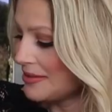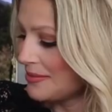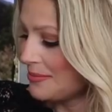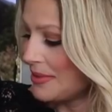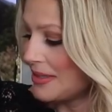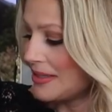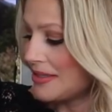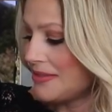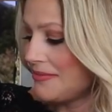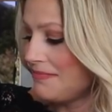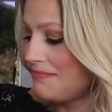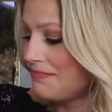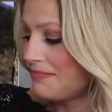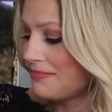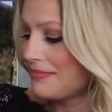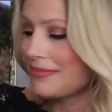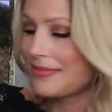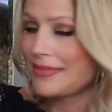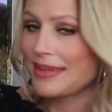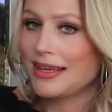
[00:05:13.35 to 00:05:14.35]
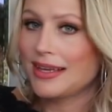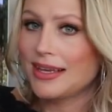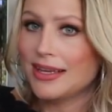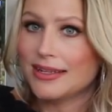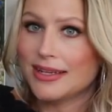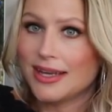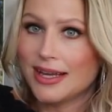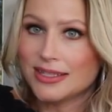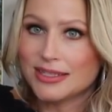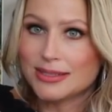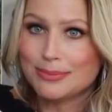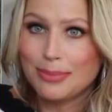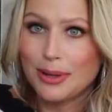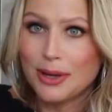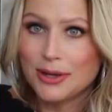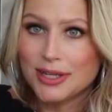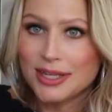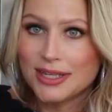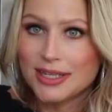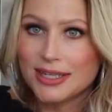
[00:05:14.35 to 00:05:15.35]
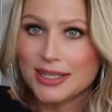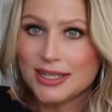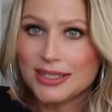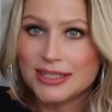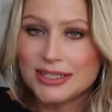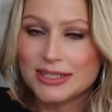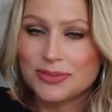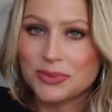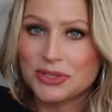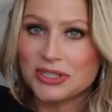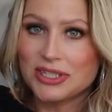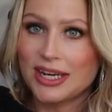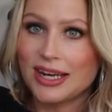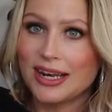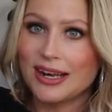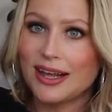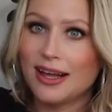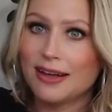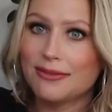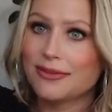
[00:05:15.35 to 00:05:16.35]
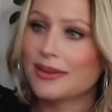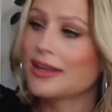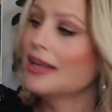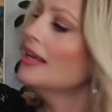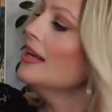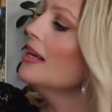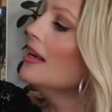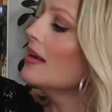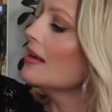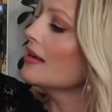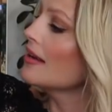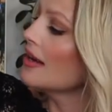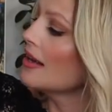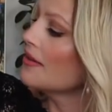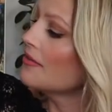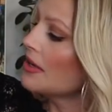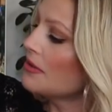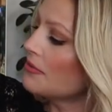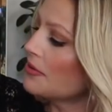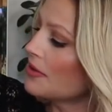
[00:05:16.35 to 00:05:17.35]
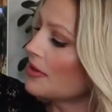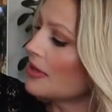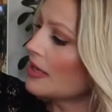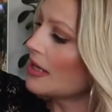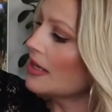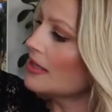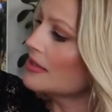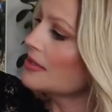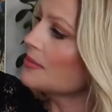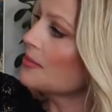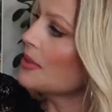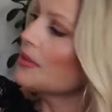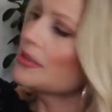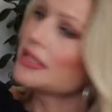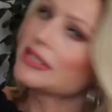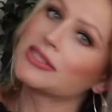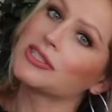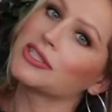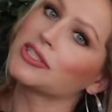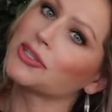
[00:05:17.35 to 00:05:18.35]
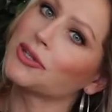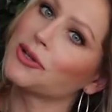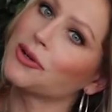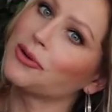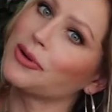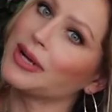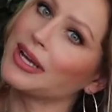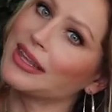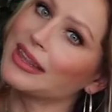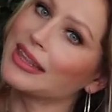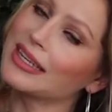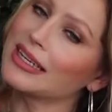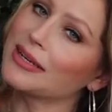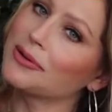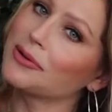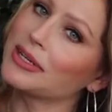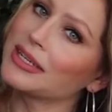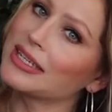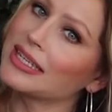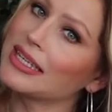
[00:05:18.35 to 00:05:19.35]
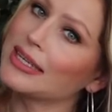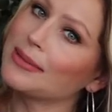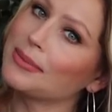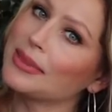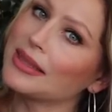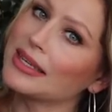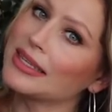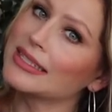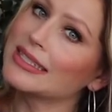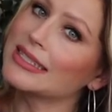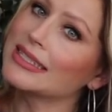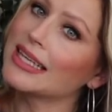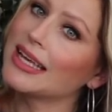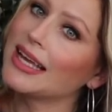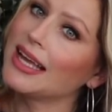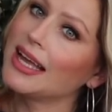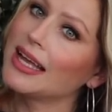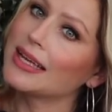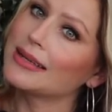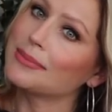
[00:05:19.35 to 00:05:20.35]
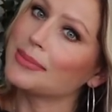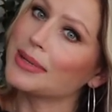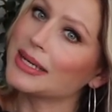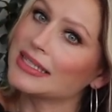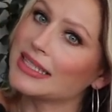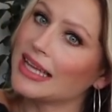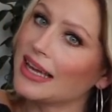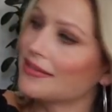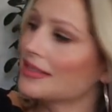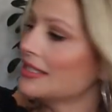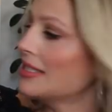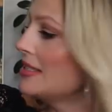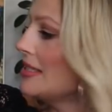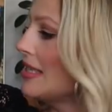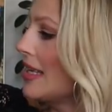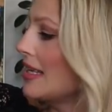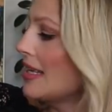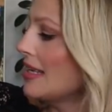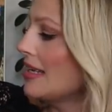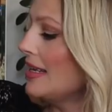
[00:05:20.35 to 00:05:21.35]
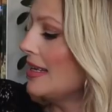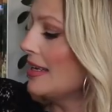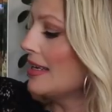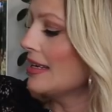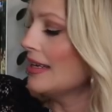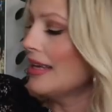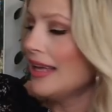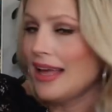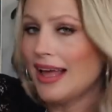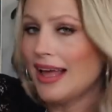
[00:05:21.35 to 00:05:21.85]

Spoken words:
But it has pockets, which I love. and I love everything else about it. So I think I'm going to keep this but have it taken in.